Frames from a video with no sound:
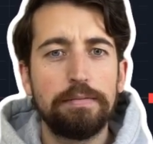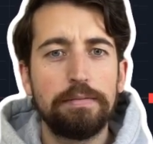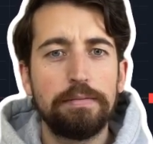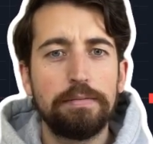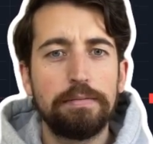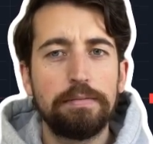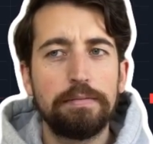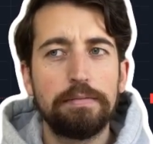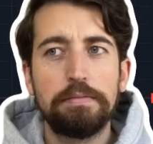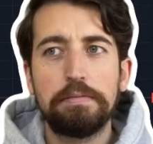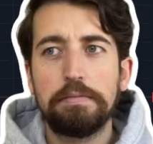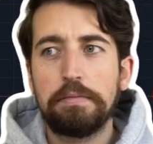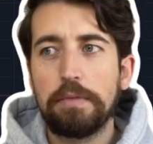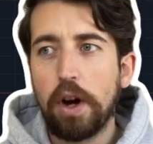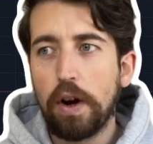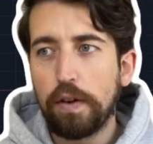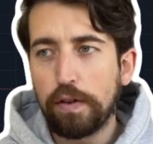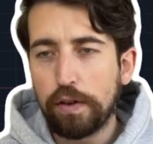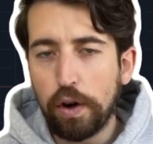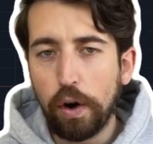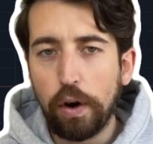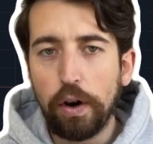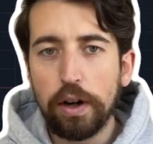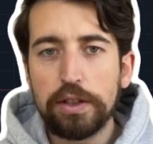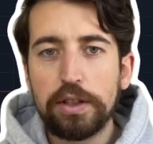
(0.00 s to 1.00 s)

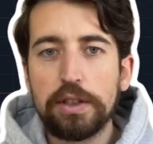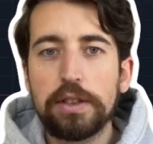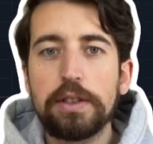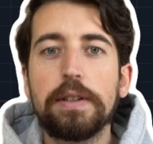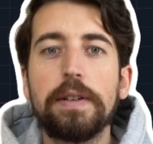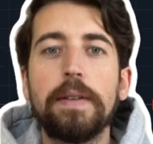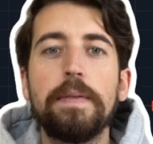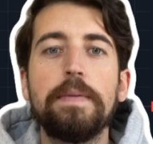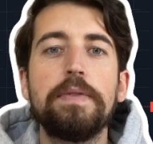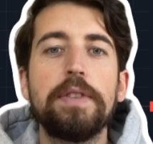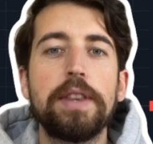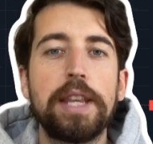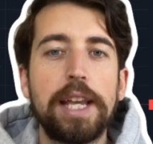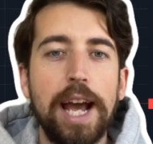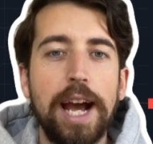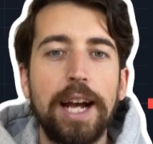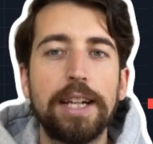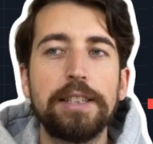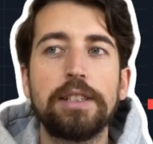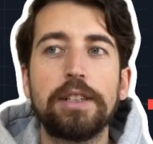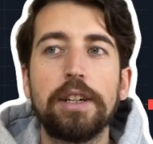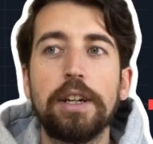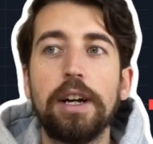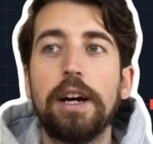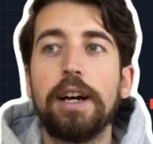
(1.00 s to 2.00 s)
Of course, the
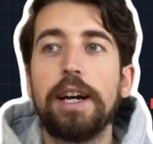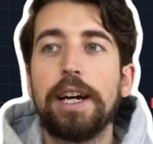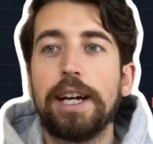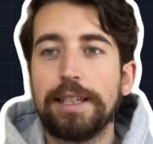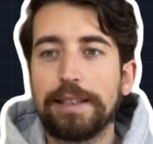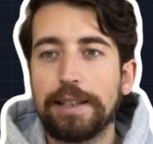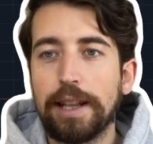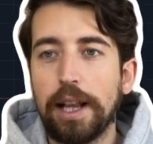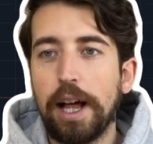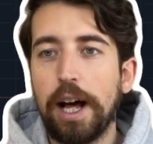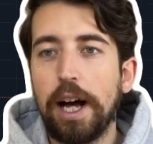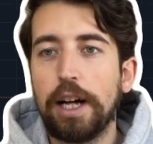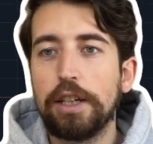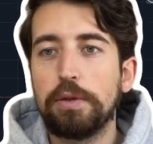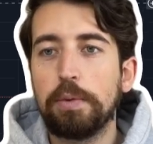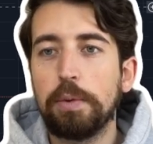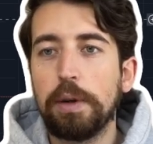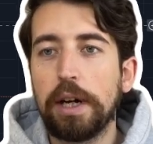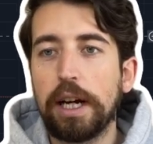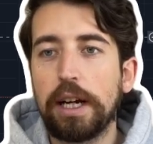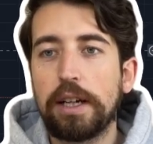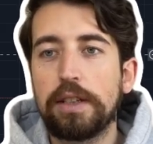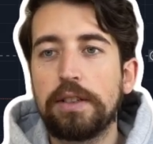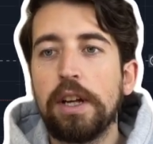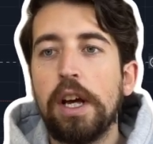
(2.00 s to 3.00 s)
answer is large
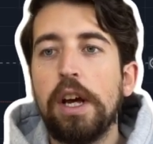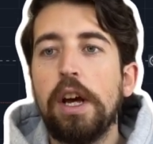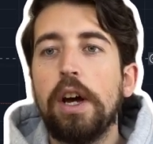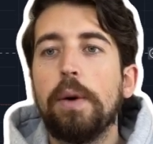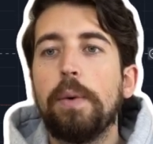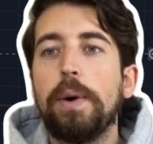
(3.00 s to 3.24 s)
wicks.